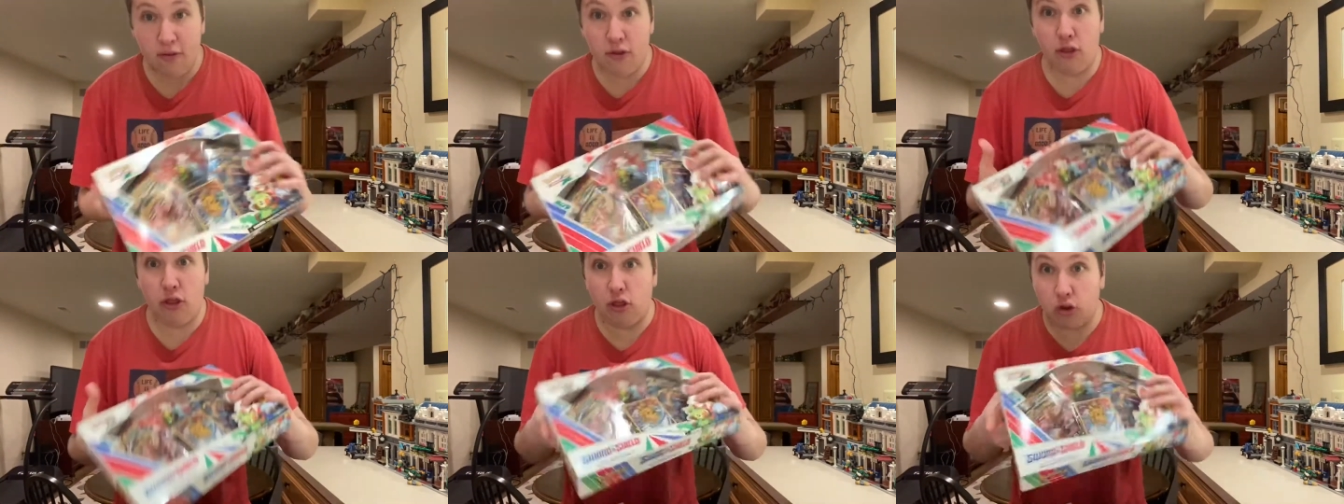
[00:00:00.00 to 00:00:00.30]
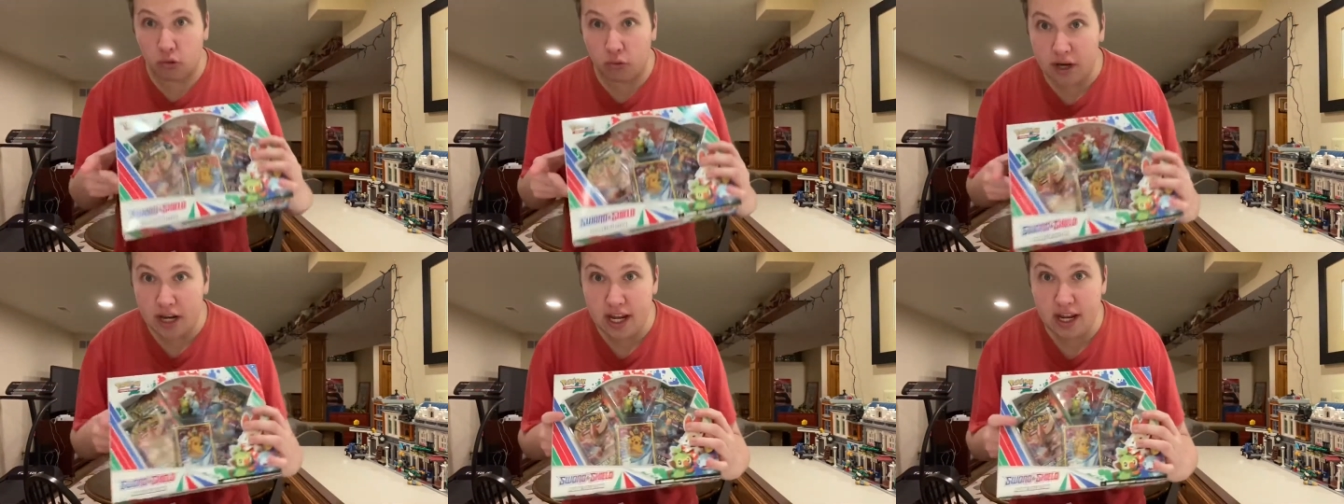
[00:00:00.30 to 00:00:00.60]

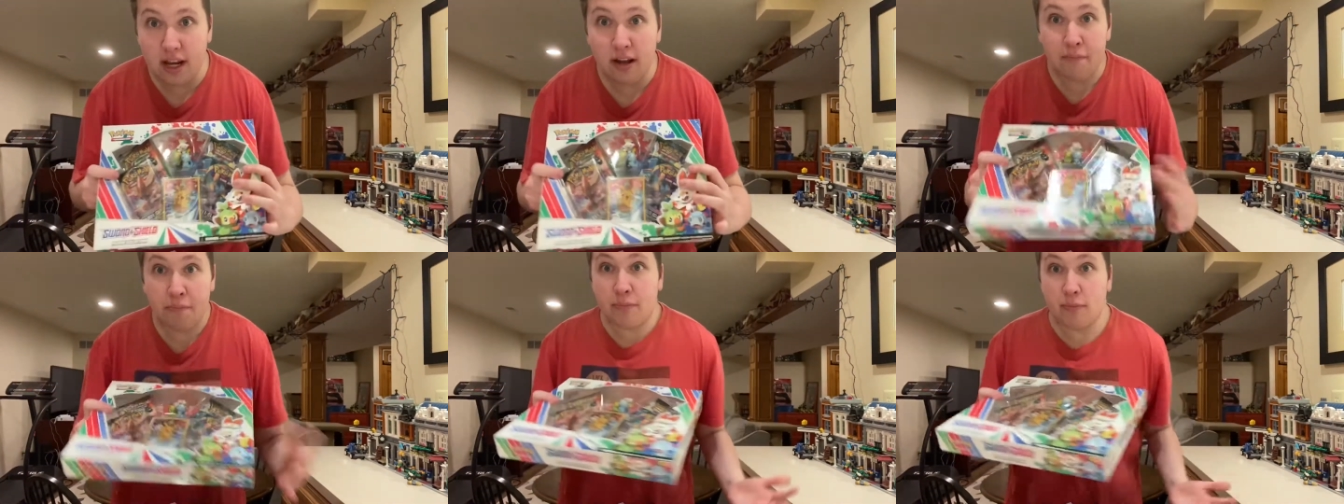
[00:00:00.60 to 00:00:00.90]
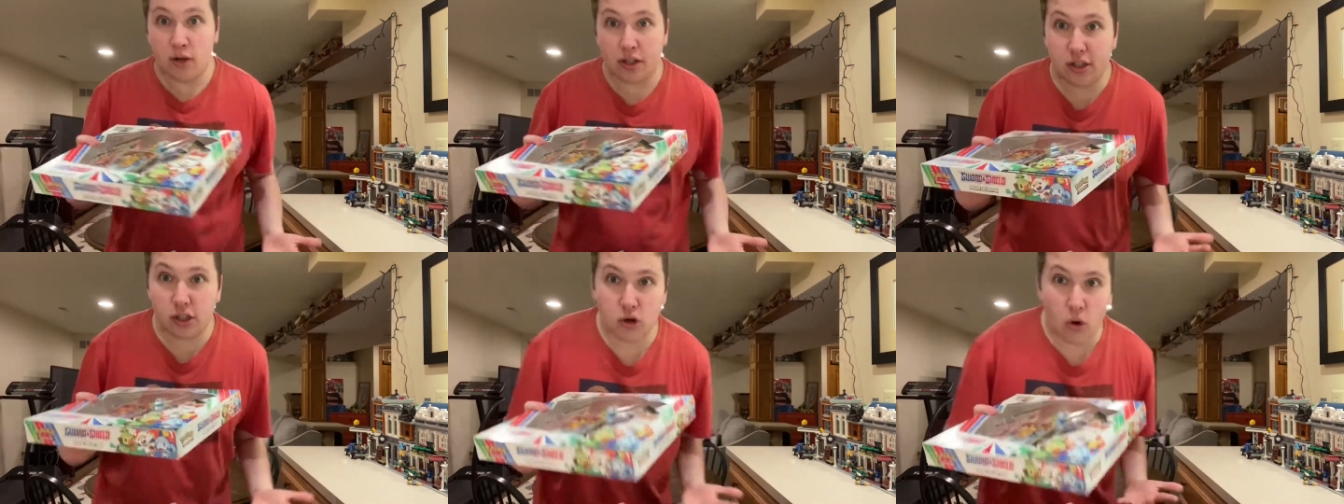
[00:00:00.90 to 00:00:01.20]
Three?
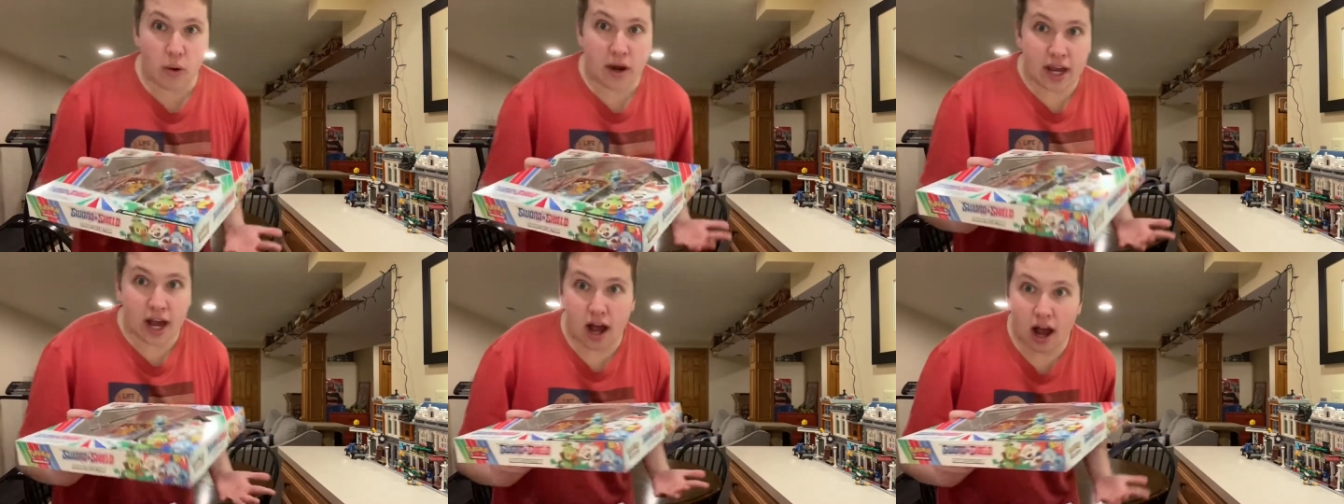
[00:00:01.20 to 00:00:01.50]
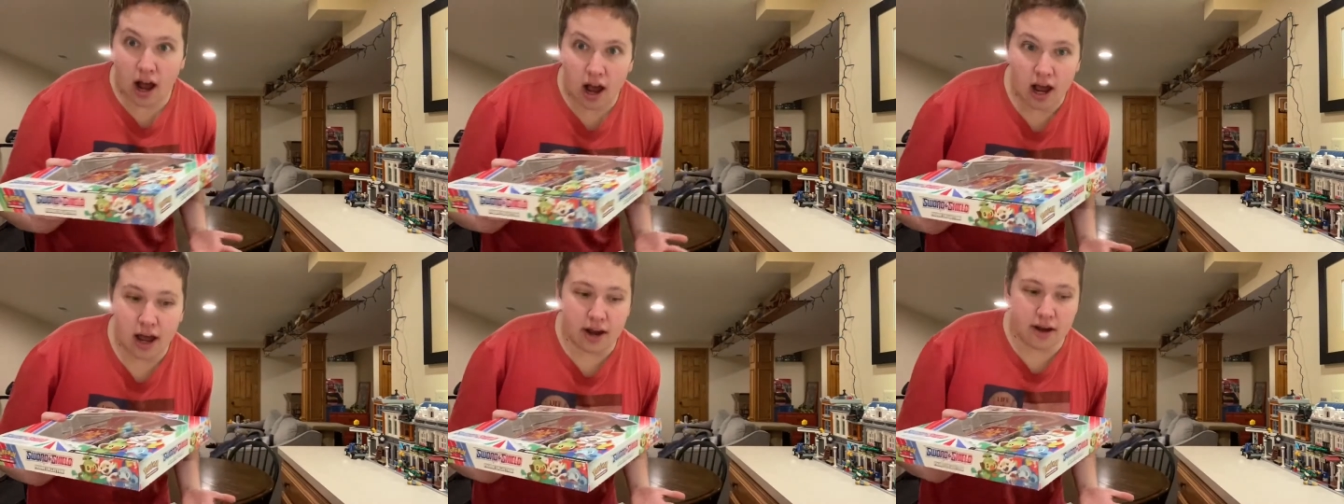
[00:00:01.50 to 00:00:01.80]
What's going
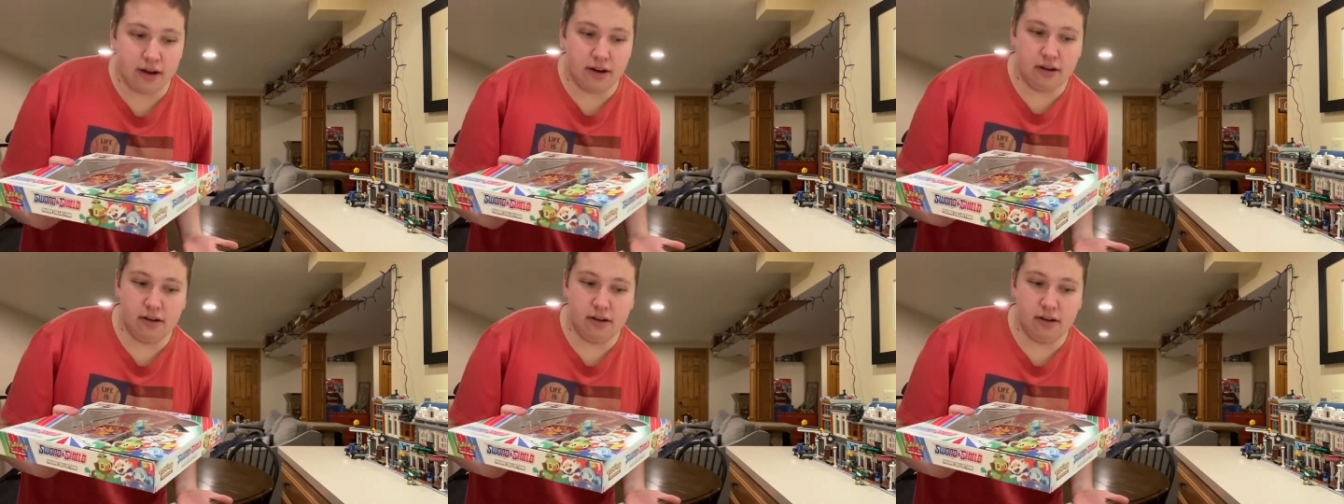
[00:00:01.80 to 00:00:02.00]
on?